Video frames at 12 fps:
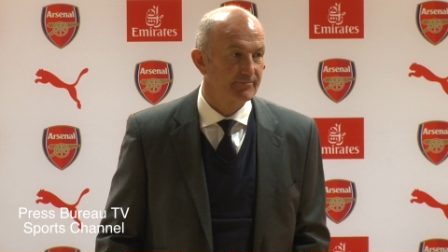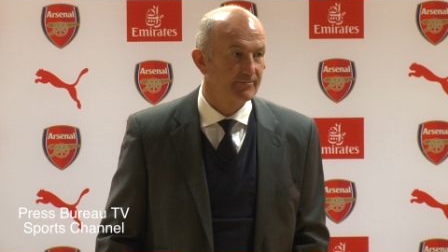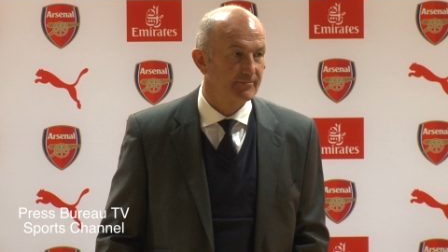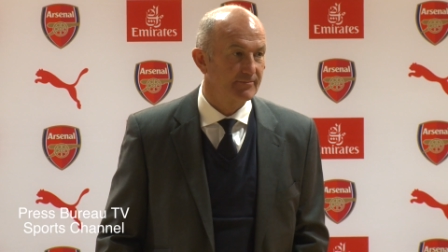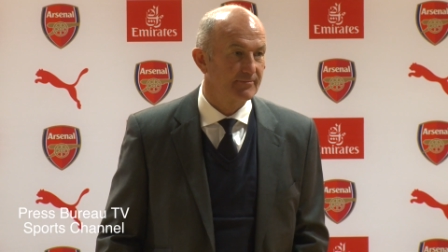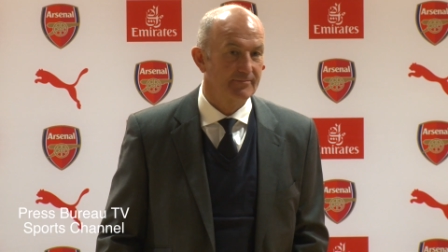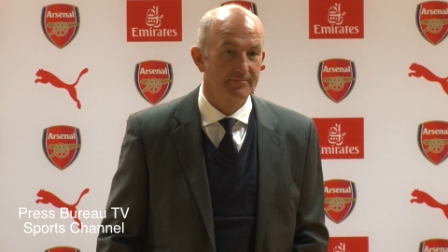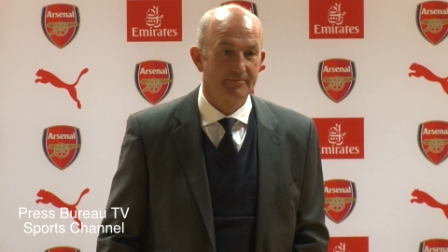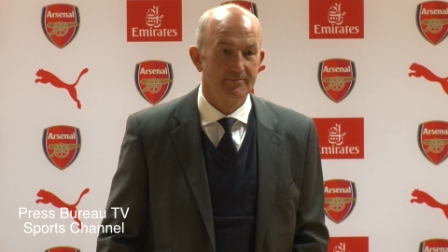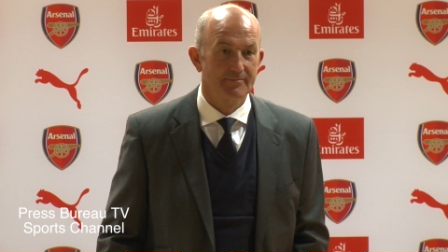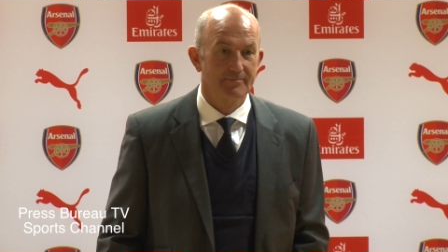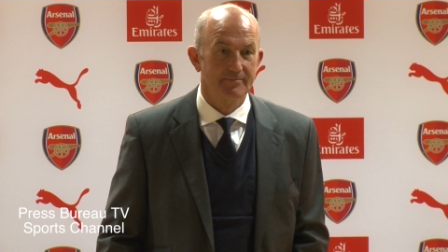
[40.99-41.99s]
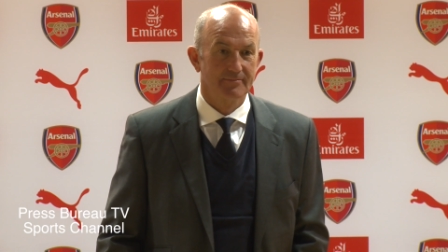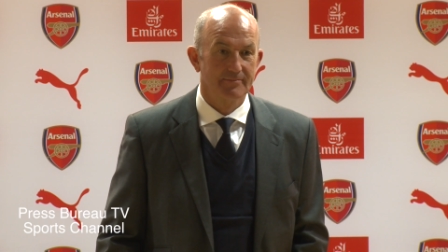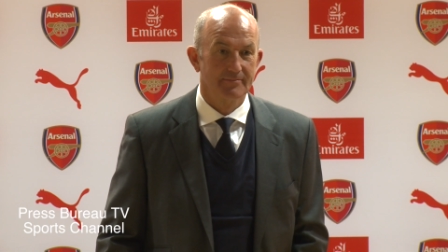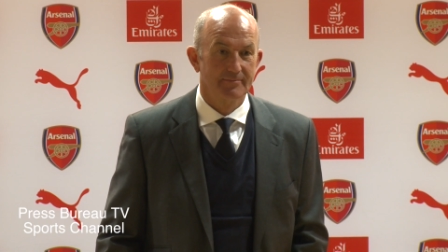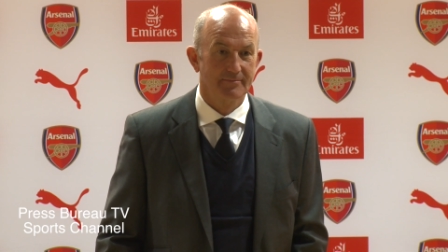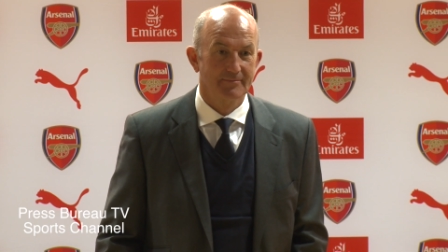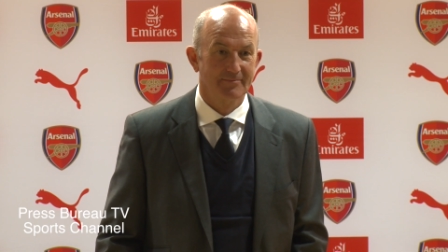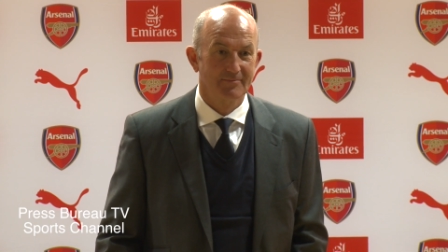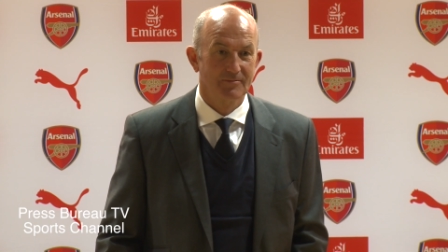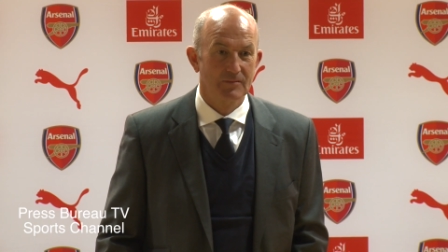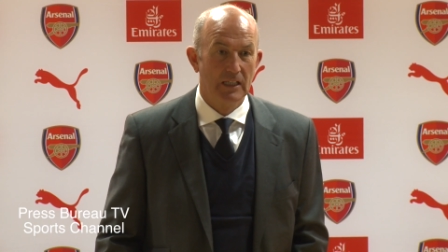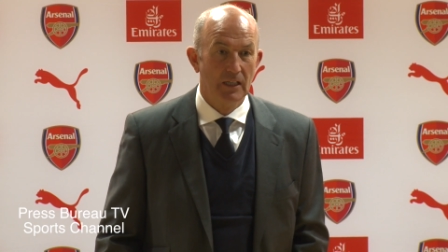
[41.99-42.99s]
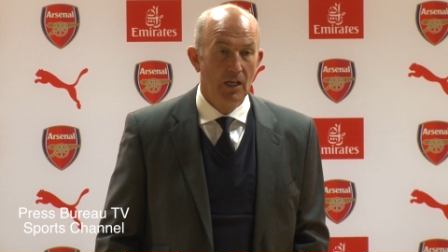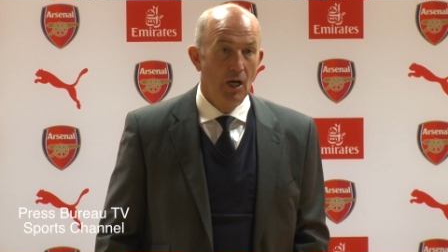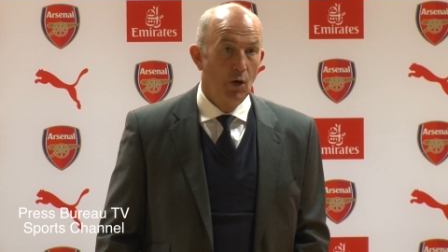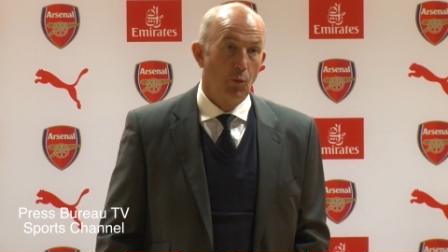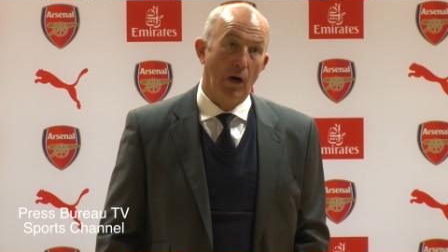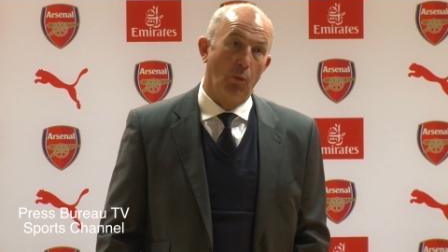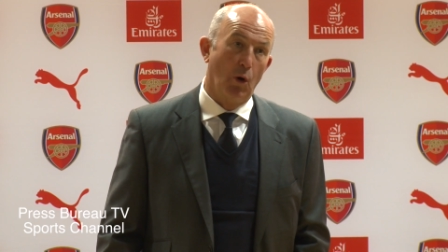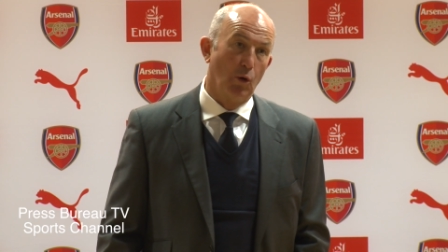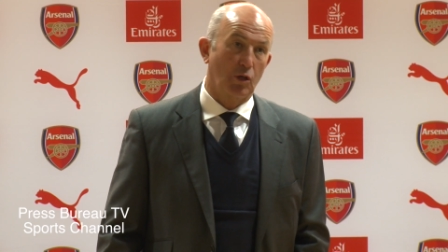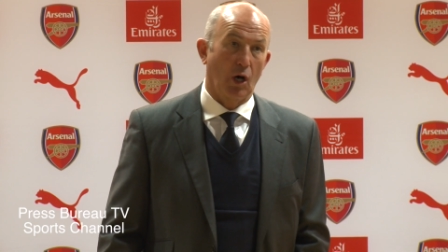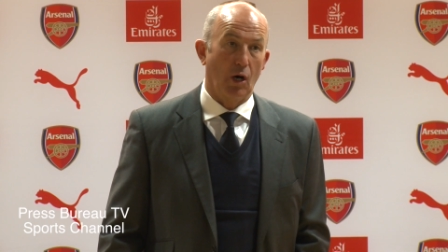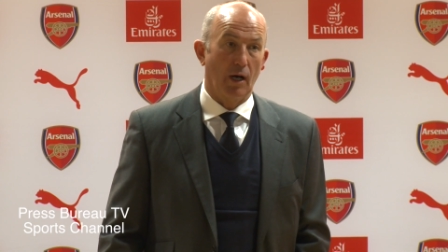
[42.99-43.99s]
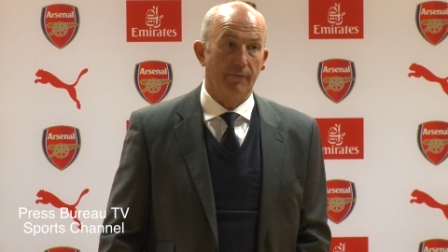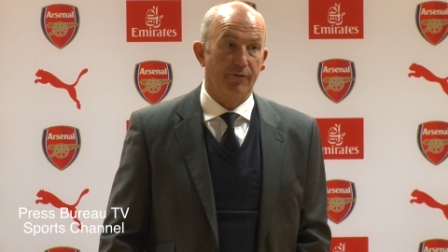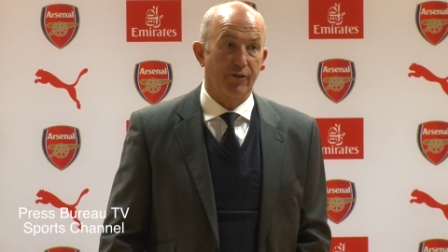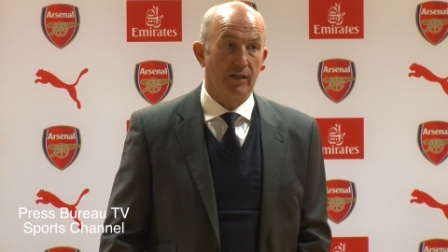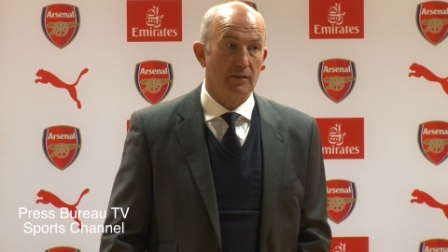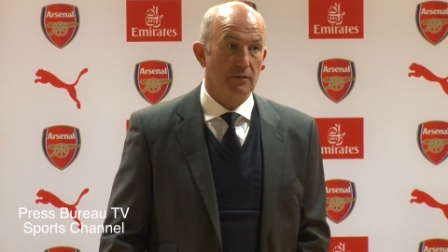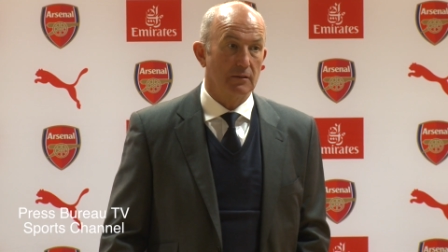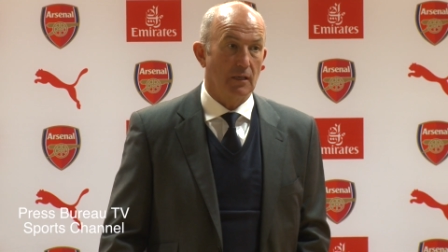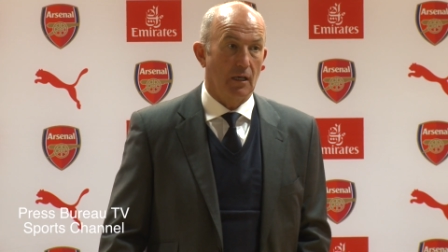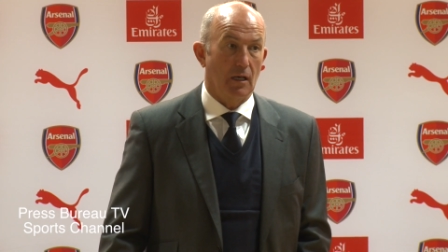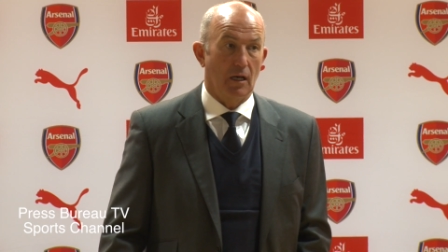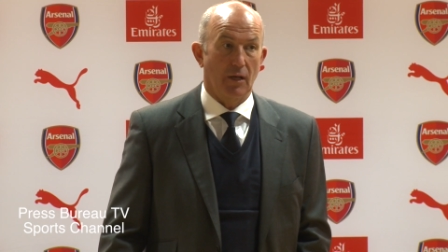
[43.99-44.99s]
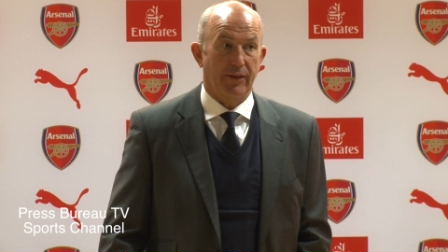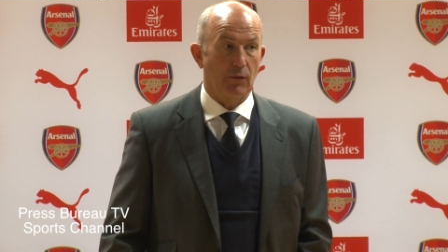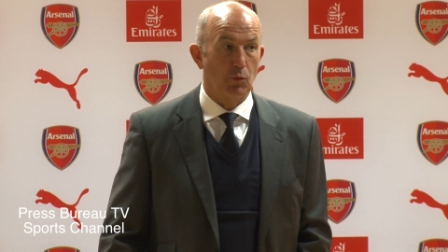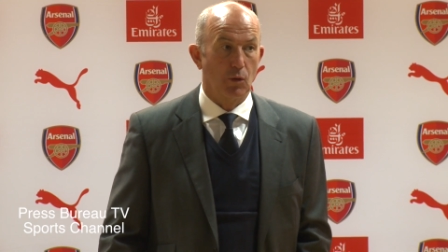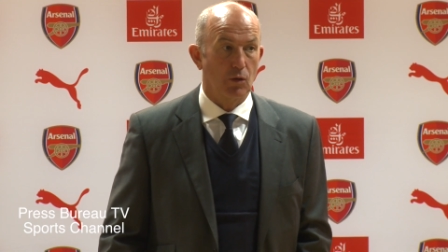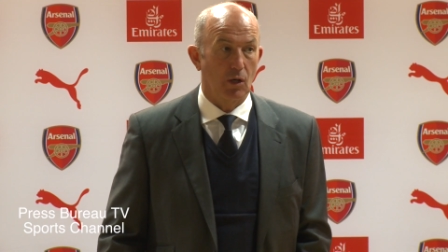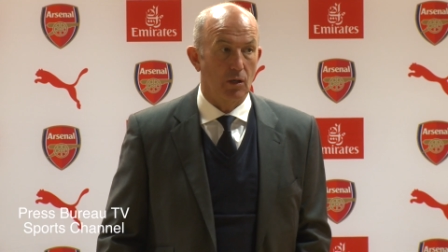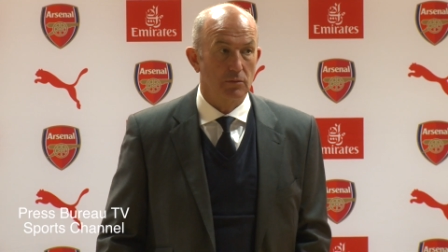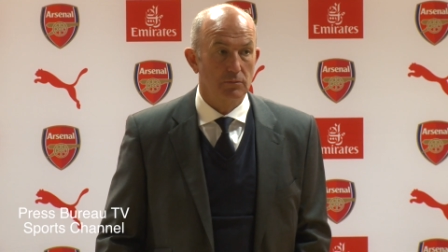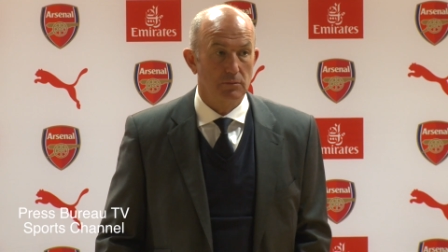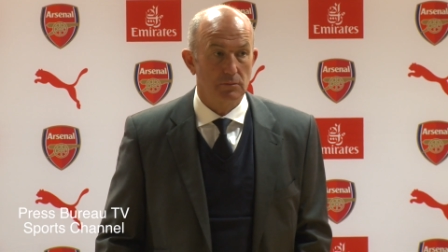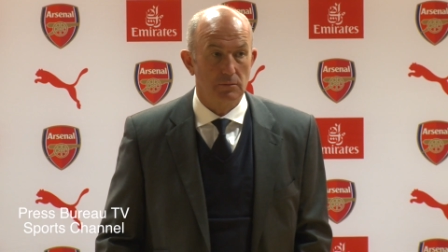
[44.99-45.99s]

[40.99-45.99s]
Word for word: Arsenal pretty hard to play against that first half. Well, Walcott up front, I, I think Walcott